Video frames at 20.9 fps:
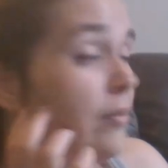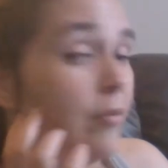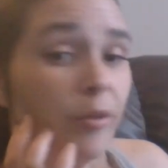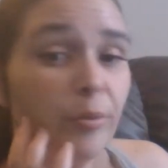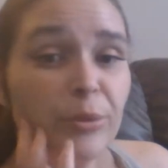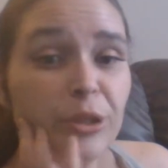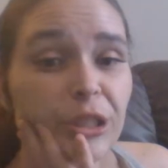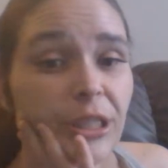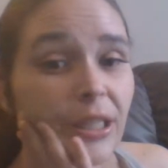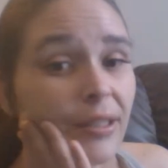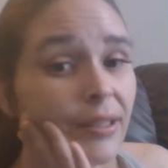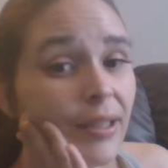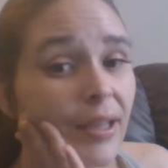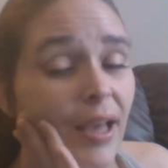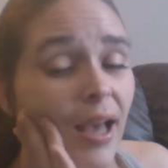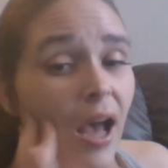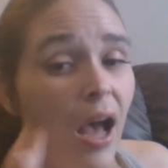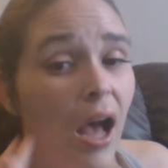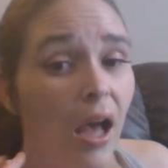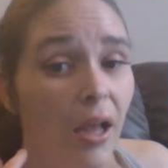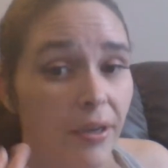Vermicelli,
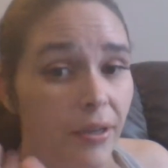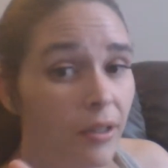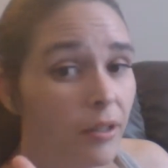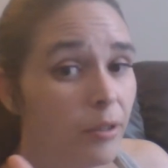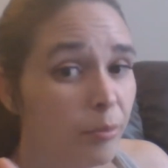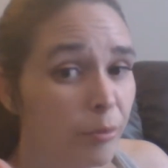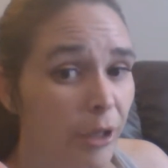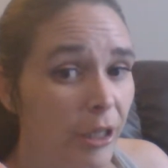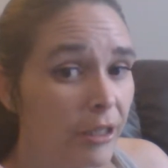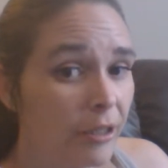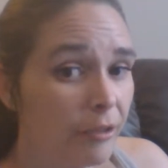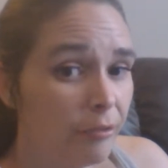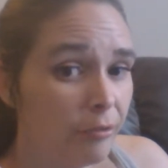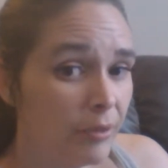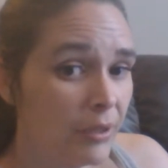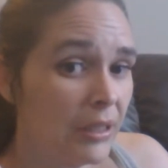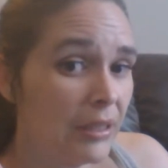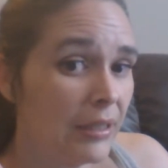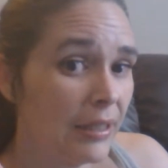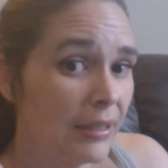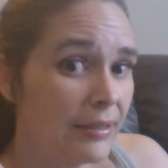another brand I'd
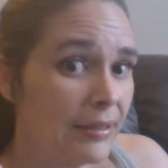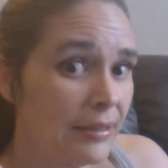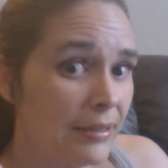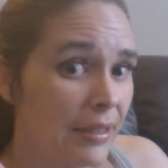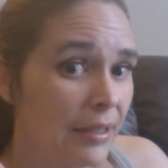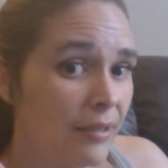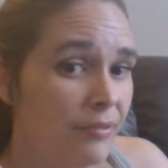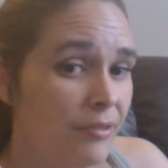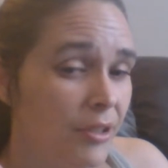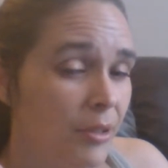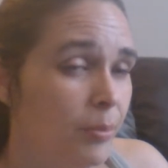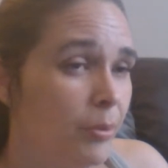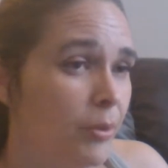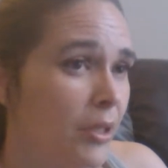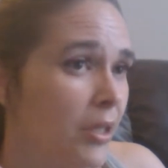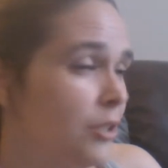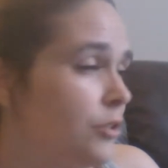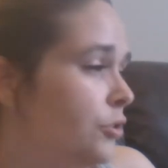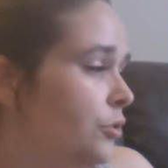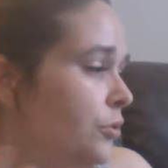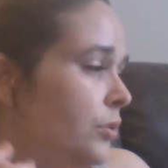really like to dive deeper
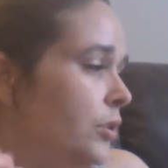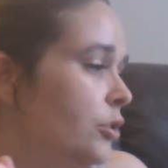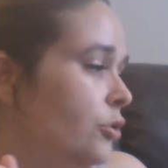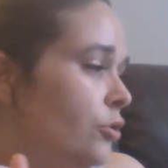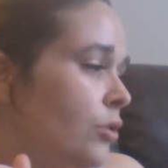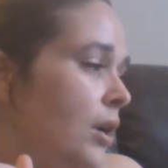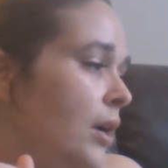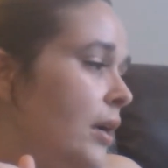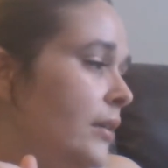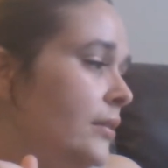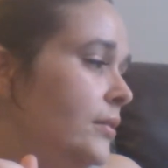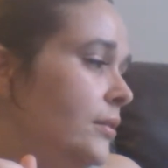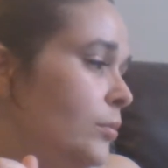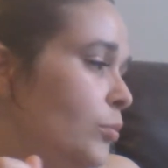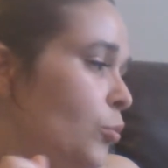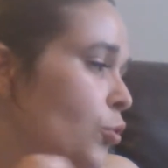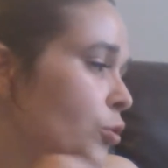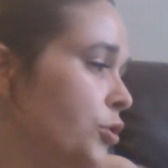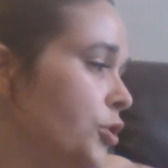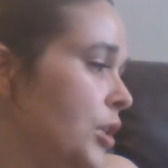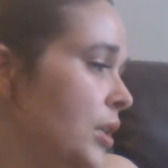into and try some
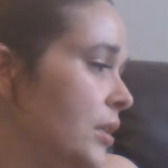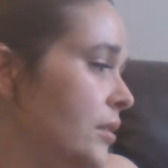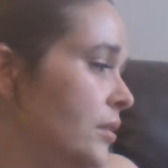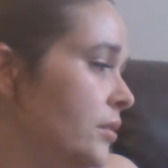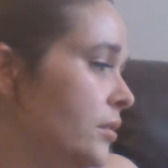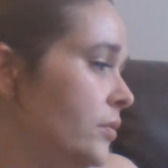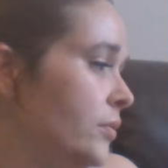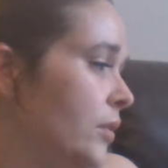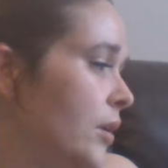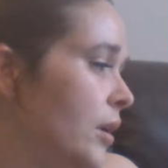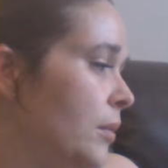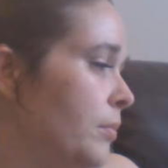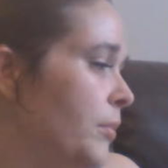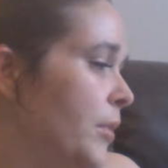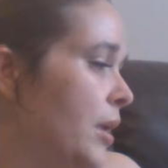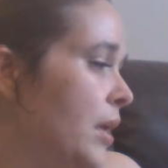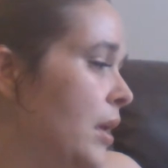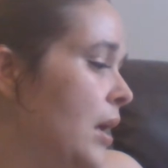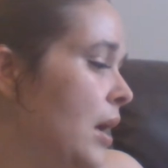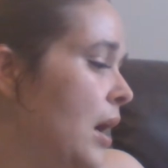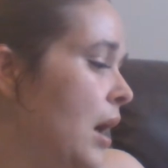more chocolates from.
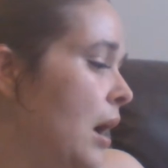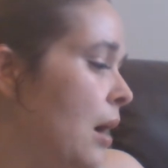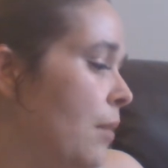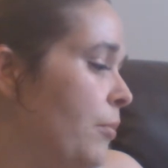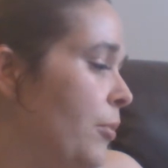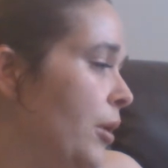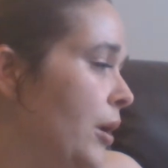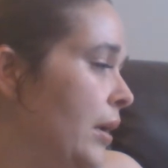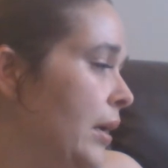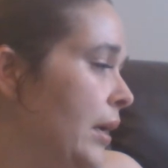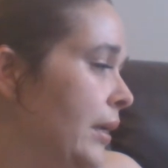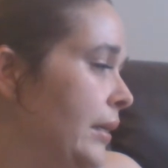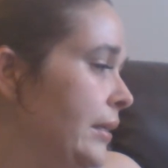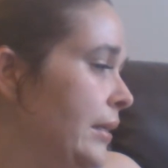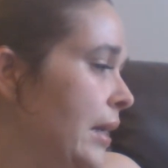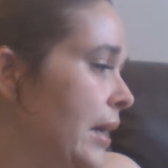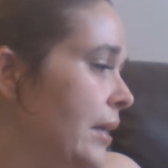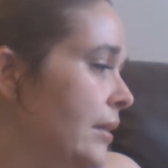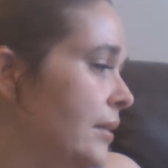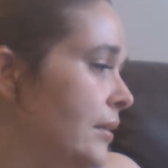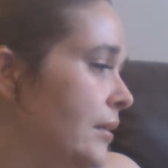But
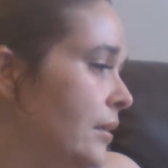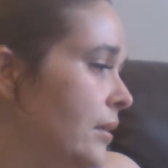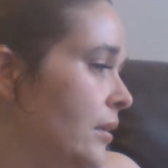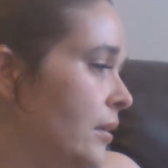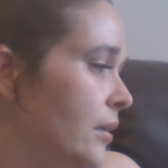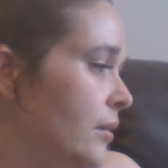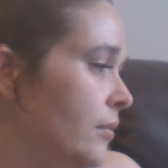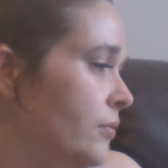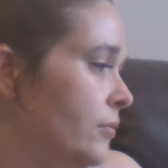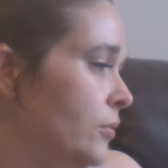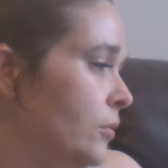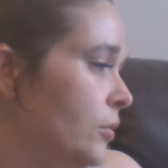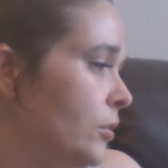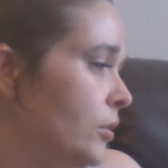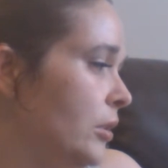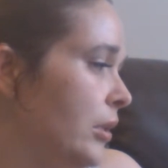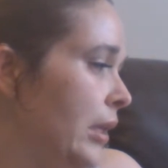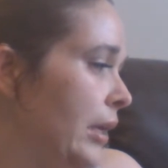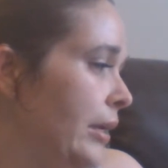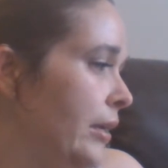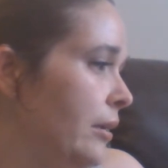again,
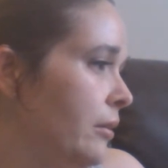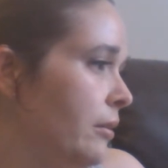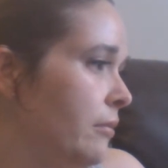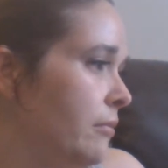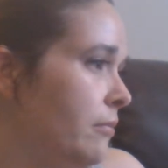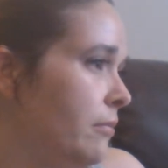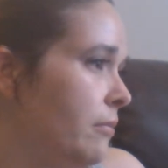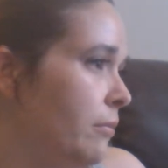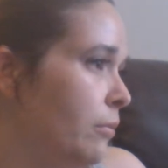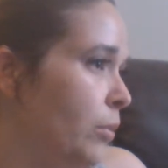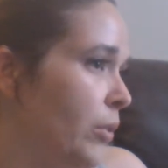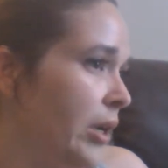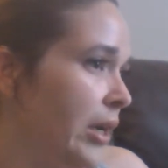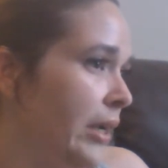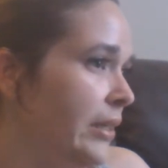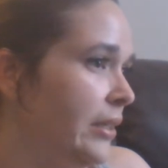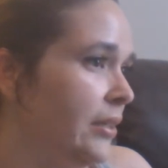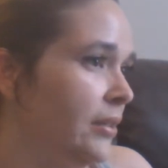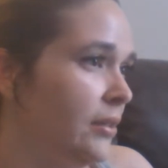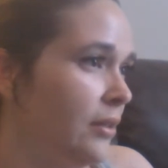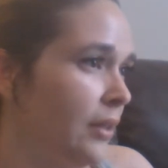for like what I
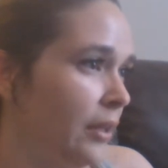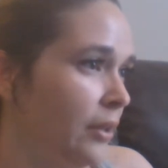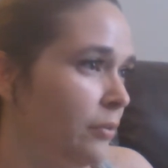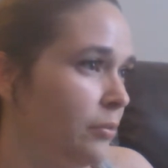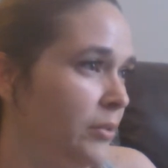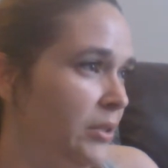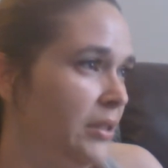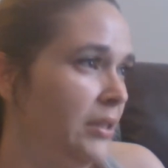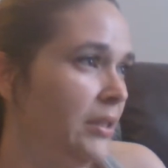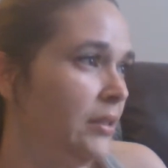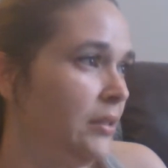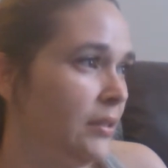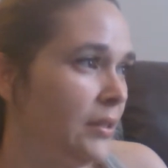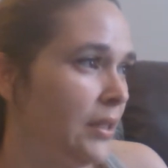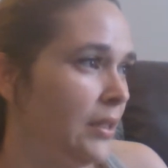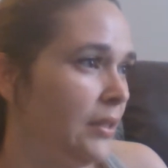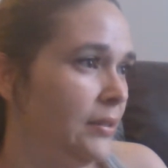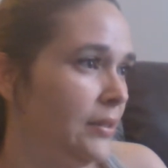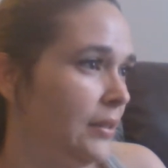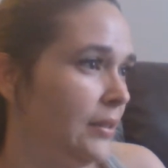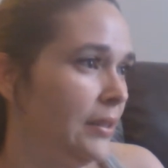need, like retail
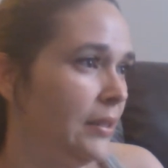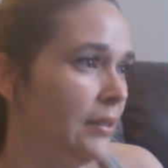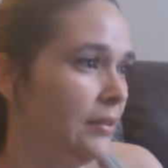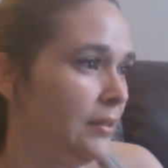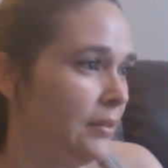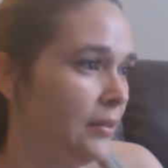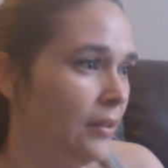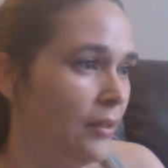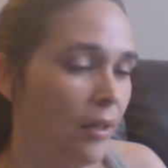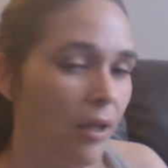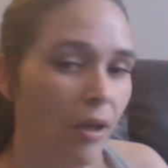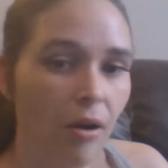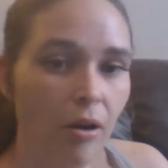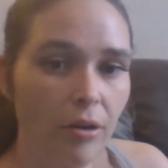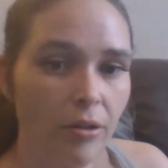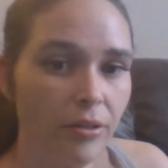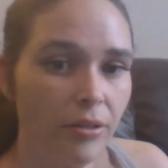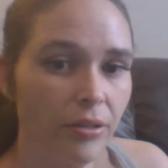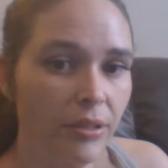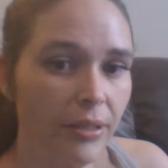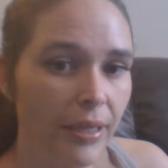size, I guess it's a lot
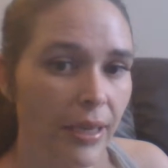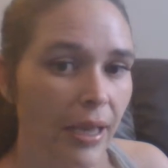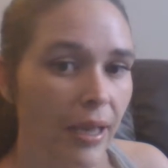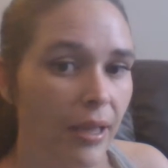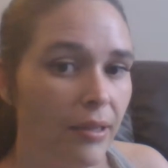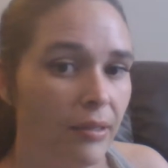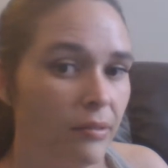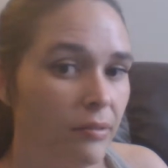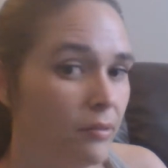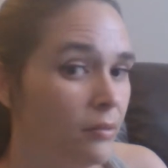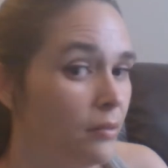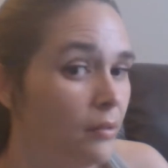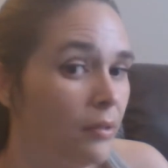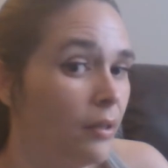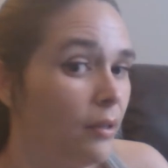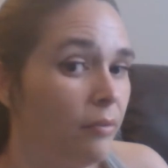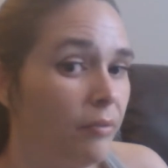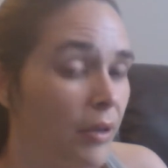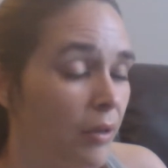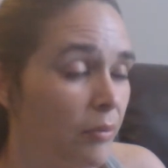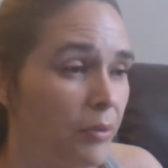harder to get.
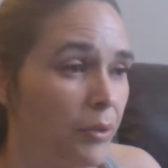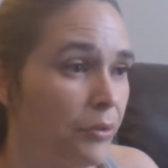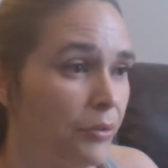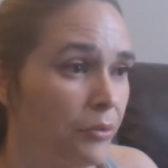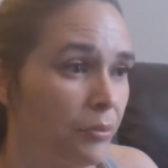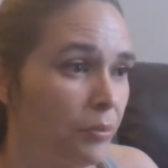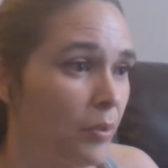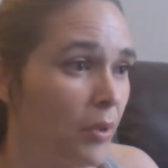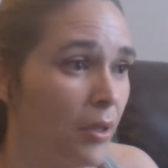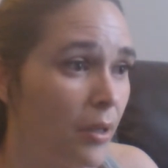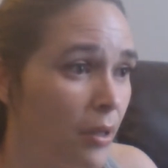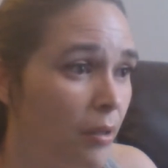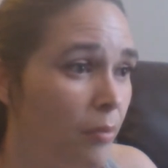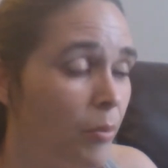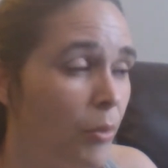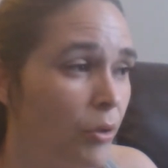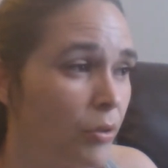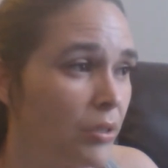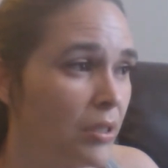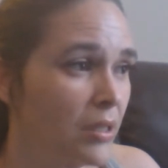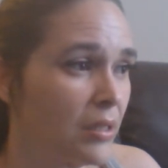Like Valrhona is one of the
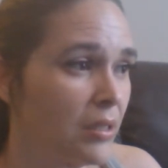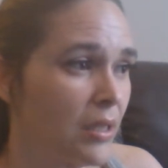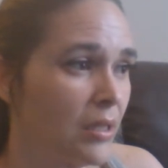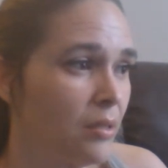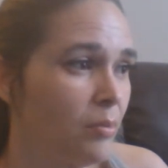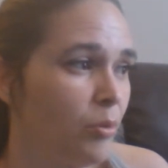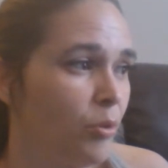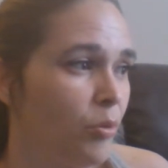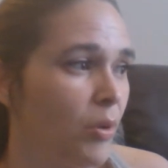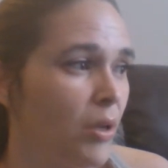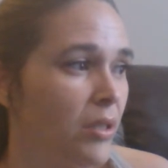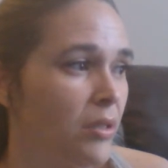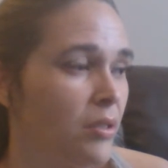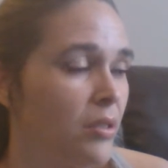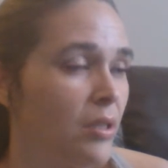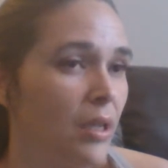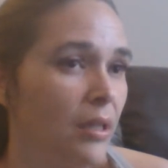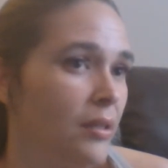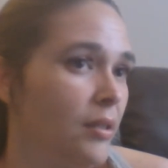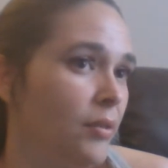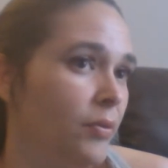most accessible ones,
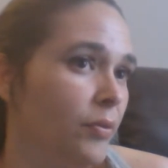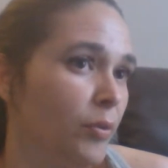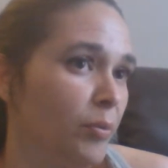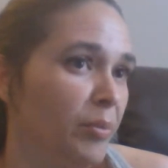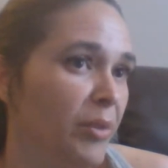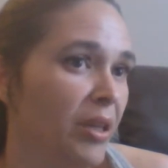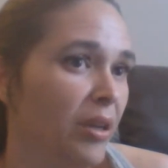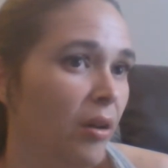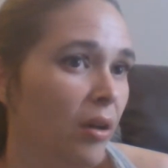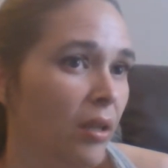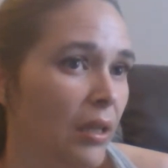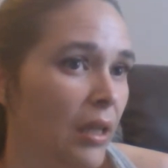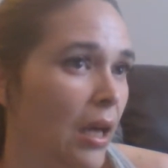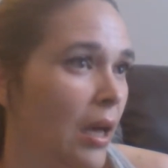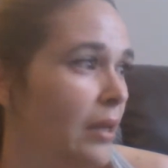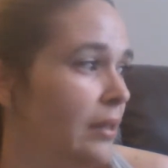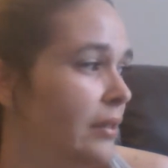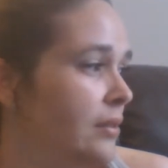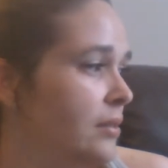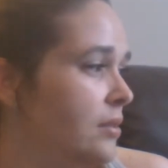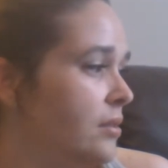at least for me,
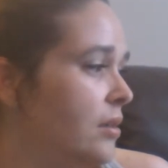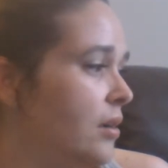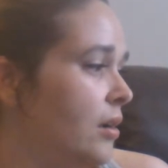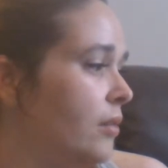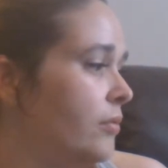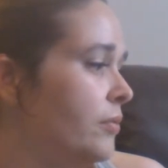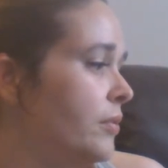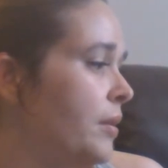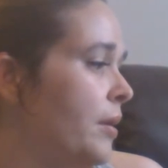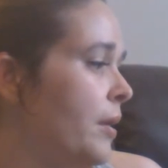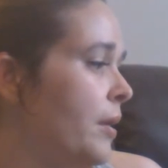online and stuff.